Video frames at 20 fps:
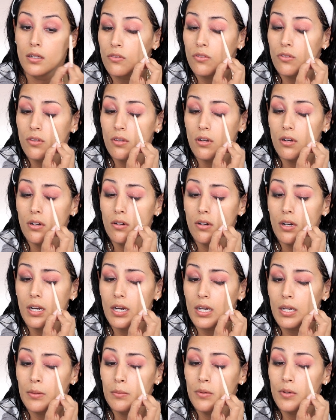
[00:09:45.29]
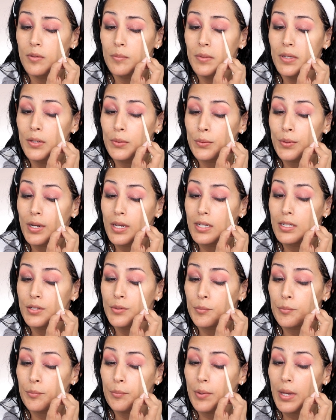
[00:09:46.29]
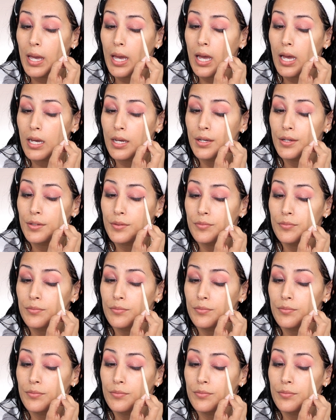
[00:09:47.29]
So I will be right back.